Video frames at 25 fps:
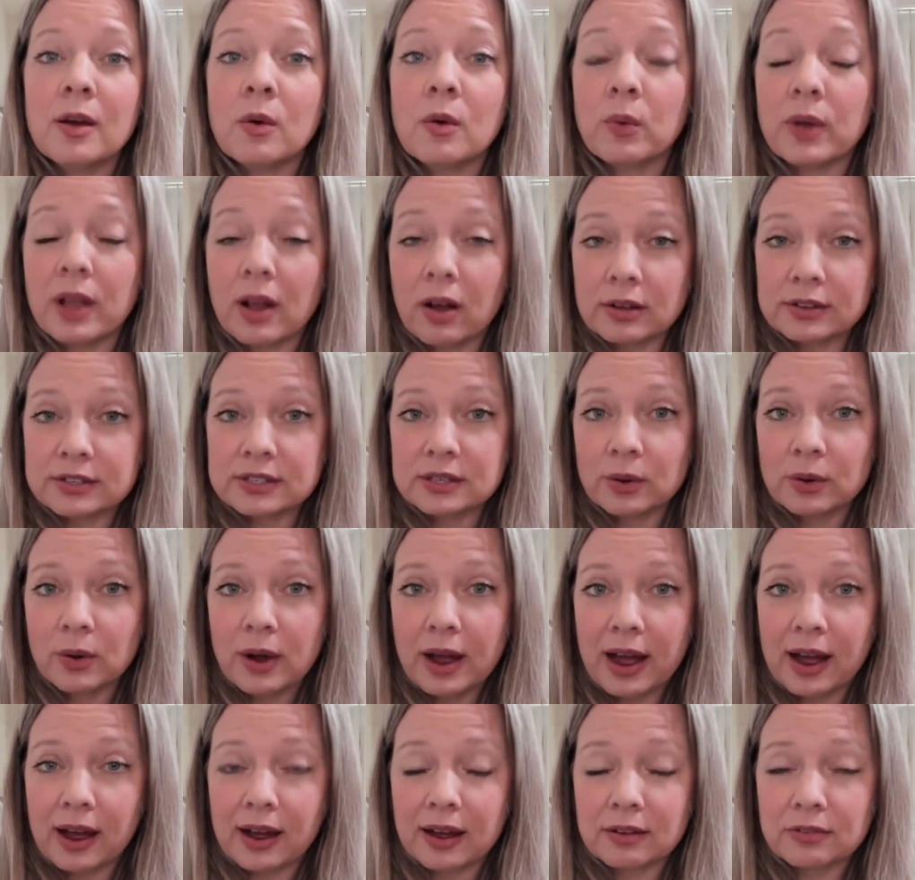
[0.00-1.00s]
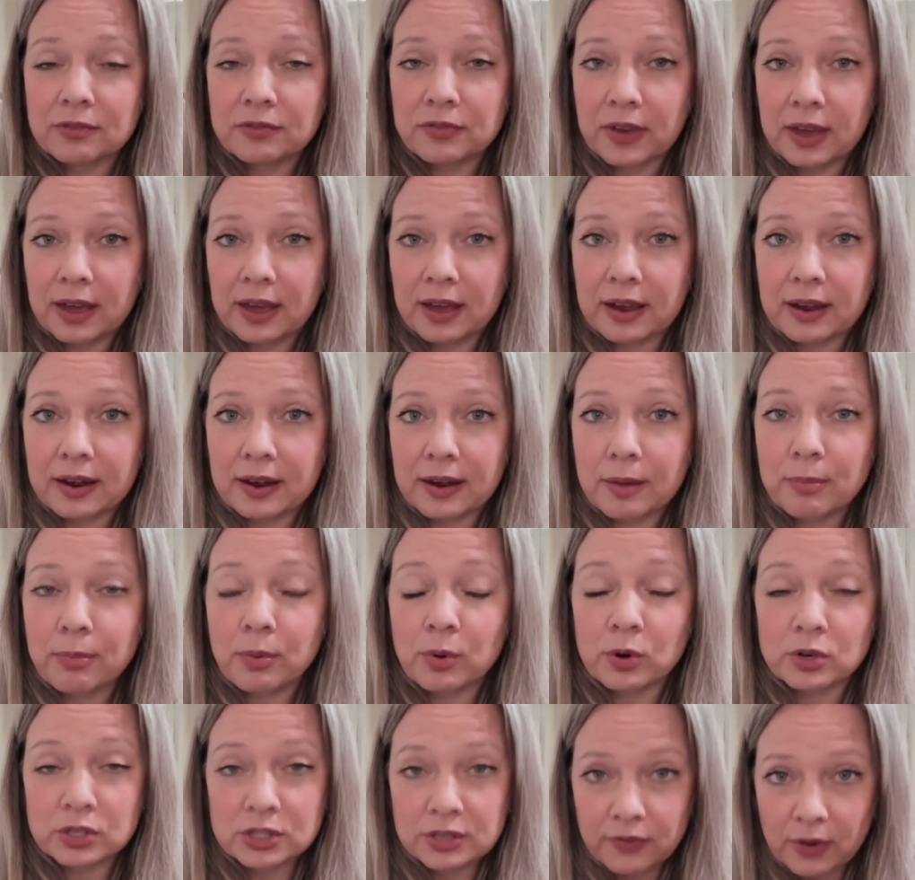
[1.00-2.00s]
We also have a
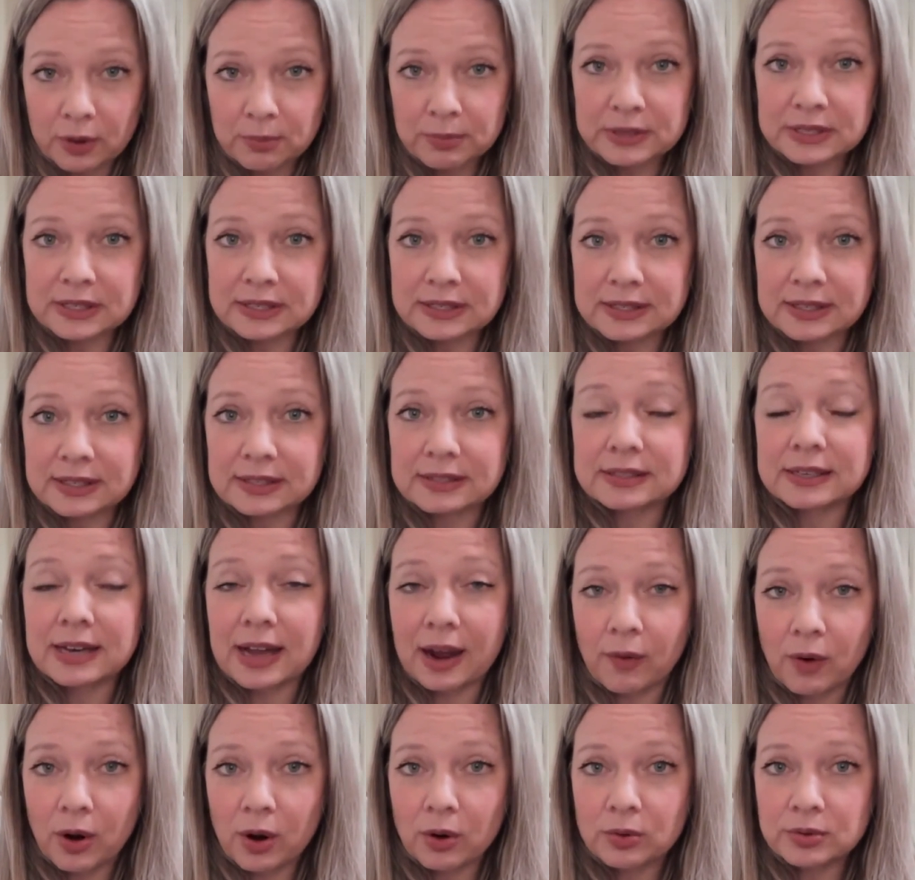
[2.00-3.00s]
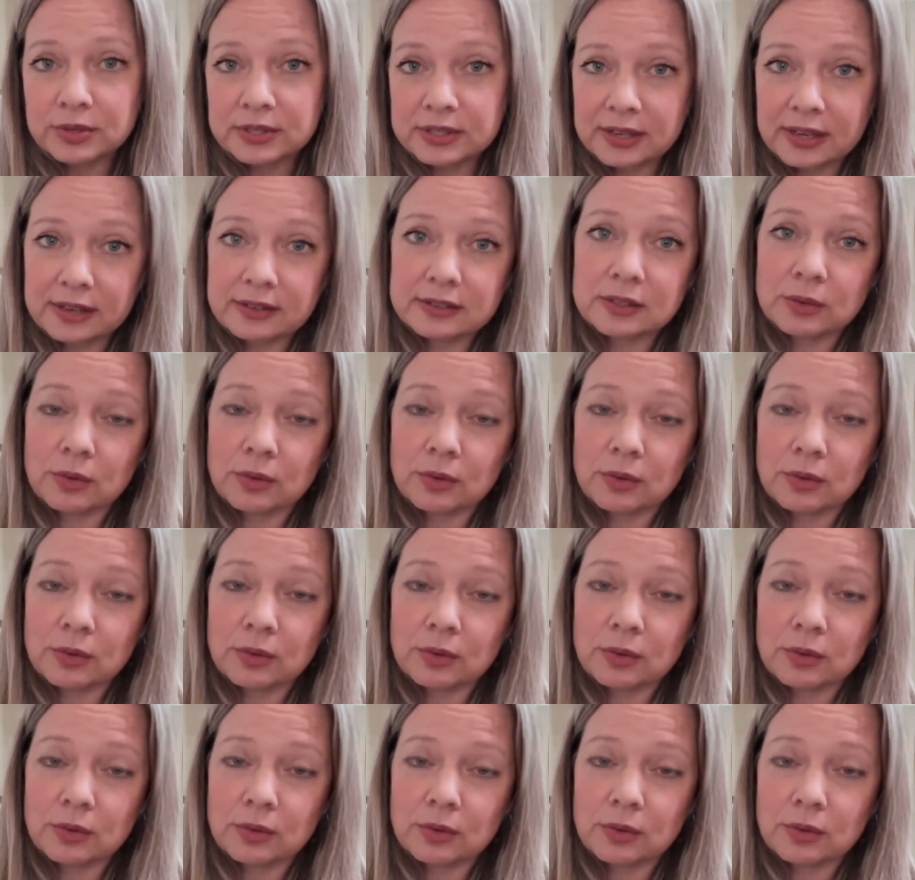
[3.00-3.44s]
portion of our business that's now hosting.